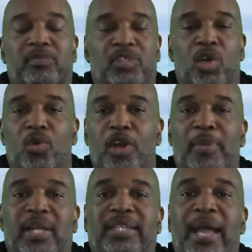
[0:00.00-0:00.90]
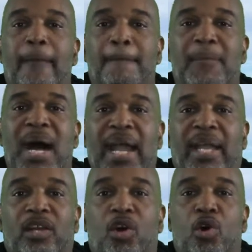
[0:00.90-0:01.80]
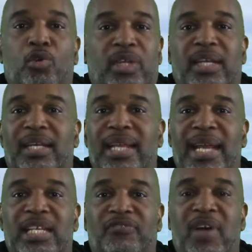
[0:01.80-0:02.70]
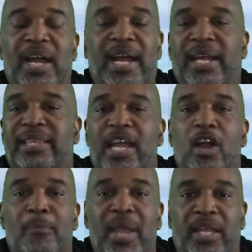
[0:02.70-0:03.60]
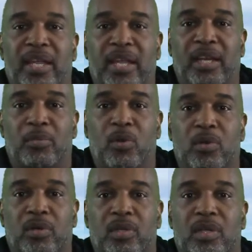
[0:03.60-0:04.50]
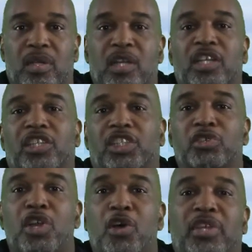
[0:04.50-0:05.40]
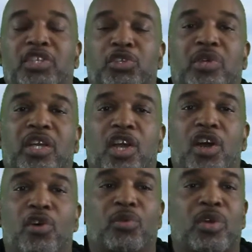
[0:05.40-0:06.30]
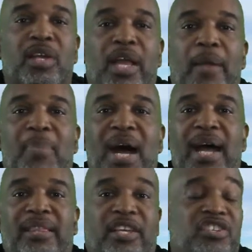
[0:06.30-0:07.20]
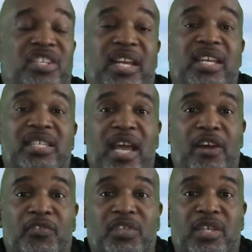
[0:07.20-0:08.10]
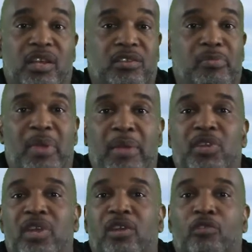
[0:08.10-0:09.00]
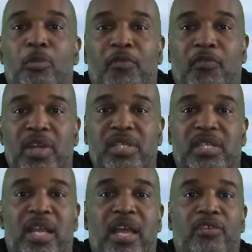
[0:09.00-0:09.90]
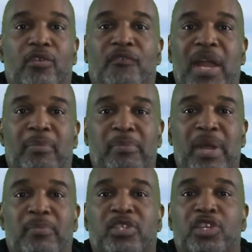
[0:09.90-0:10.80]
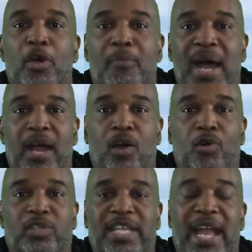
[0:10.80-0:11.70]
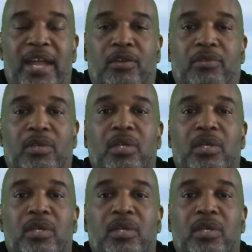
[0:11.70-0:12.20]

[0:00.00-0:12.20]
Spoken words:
Don't worry about that. Buy it, hold it. Land is finite. They aren't making any more. Did you know that you could go and buy their cities that are for sale? So maybe you get a group of friends together or family members and you go buy a whole town.